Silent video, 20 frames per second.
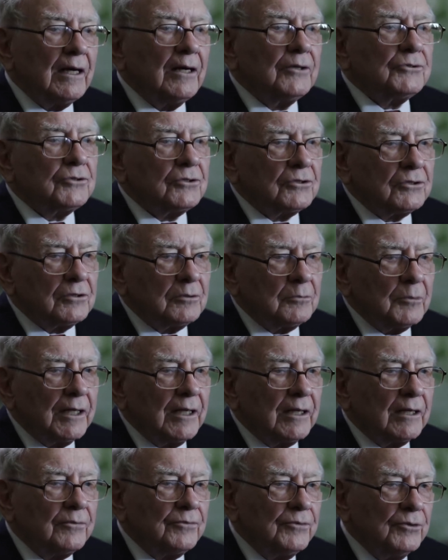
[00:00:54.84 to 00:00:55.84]
houses, and we
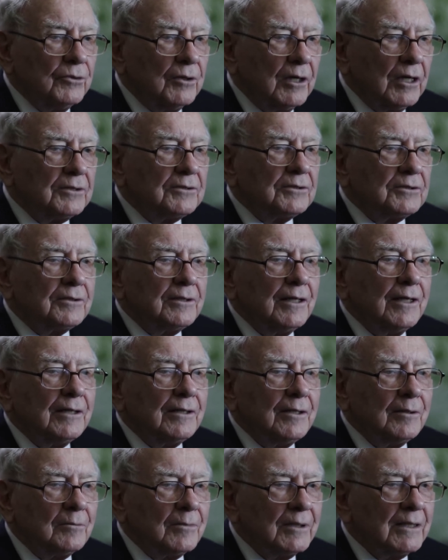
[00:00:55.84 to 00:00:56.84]
had a few huts
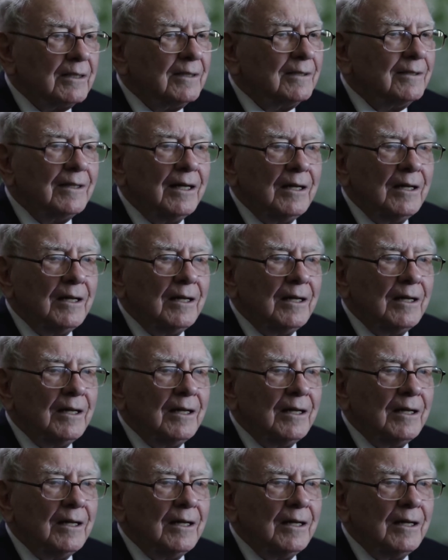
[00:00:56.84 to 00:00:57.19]
then, and we